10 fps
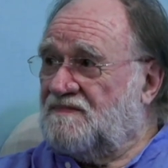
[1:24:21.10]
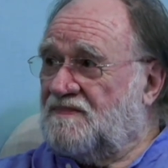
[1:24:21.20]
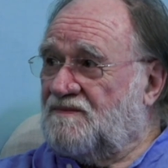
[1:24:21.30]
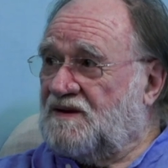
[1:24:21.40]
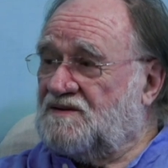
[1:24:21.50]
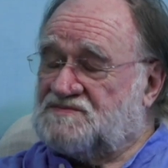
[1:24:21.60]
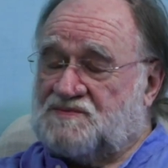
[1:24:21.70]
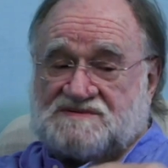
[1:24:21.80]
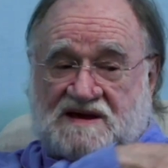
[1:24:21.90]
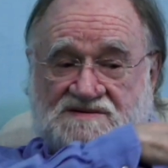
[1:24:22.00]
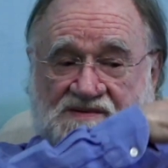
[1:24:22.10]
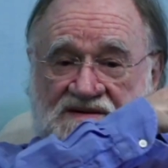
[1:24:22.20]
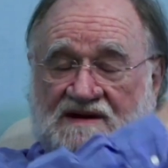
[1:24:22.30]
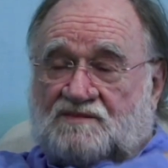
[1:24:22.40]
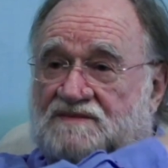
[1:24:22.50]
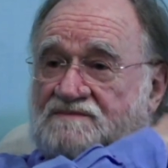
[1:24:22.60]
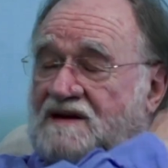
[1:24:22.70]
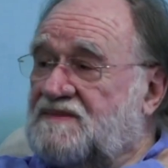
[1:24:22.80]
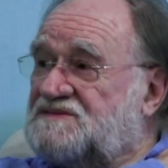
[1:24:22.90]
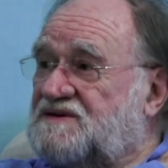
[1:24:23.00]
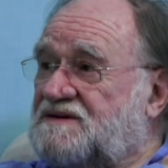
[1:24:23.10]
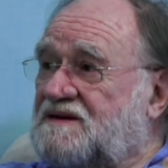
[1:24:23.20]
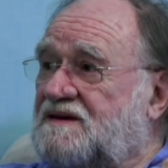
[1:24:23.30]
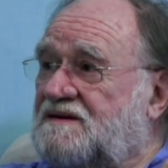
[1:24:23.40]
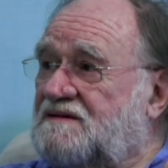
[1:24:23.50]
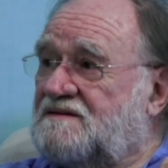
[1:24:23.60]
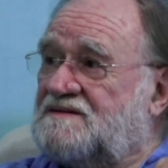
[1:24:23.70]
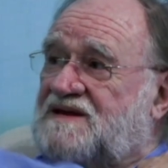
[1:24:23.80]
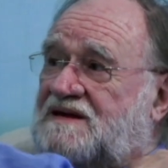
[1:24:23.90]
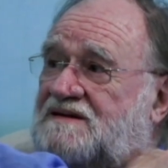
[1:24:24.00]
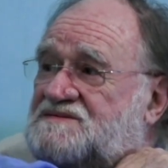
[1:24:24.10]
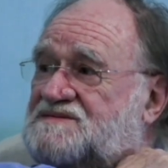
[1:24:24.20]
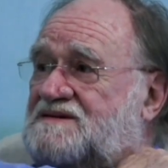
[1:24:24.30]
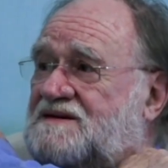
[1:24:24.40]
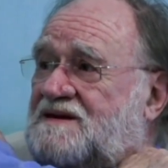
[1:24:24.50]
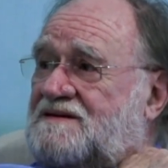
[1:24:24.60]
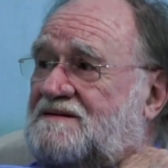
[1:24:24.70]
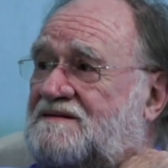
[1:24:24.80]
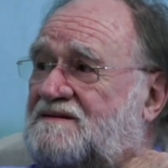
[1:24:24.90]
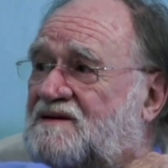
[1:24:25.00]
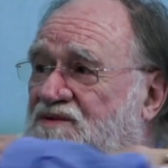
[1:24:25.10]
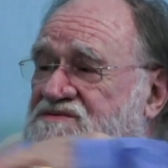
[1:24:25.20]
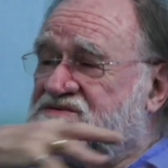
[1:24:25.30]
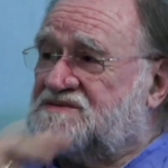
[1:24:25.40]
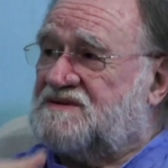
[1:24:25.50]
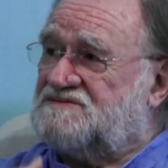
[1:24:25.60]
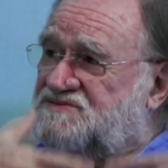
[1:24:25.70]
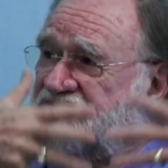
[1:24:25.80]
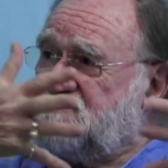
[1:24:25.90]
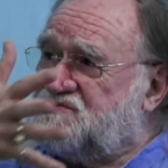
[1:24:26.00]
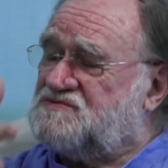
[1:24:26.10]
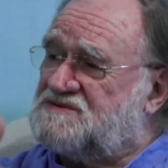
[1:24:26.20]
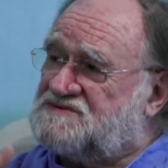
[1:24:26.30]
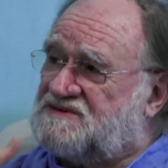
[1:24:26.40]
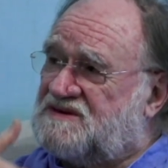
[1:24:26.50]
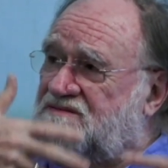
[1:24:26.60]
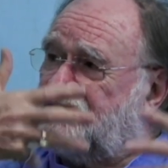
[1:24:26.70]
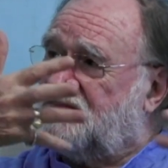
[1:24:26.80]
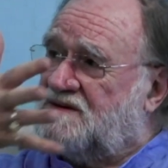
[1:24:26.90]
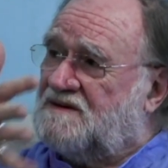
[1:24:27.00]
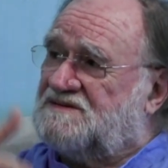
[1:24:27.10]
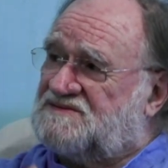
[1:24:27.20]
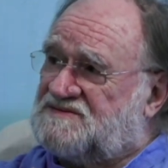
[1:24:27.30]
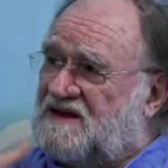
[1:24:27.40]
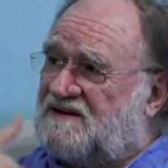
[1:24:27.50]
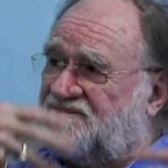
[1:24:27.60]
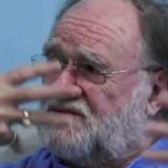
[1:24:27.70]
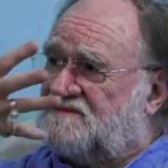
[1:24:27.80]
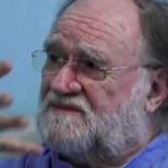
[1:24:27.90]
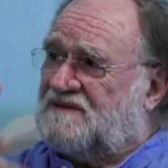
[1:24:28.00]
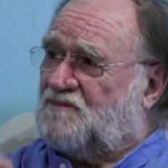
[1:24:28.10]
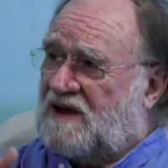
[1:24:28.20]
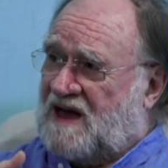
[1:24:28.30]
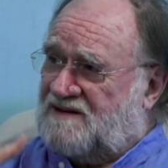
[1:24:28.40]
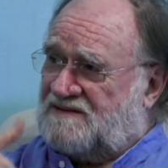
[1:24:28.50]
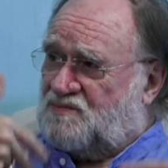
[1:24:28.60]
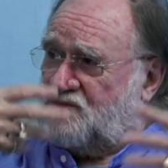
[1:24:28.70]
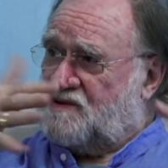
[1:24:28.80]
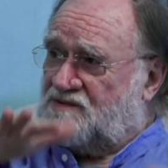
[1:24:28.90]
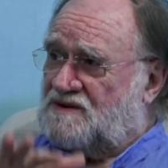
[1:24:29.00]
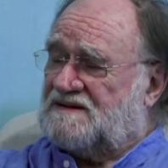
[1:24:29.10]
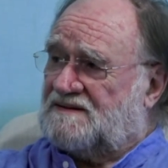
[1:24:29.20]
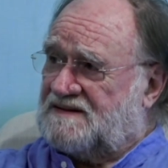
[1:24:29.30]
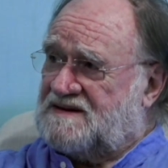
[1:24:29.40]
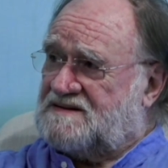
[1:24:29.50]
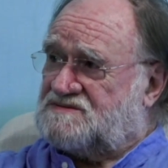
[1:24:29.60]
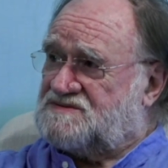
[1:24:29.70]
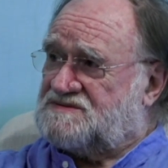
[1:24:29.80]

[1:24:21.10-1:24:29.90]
Because we tend to end up with mummy sitting here and daddy sitting here. And we just continue the same stuff that we had when we were little kids.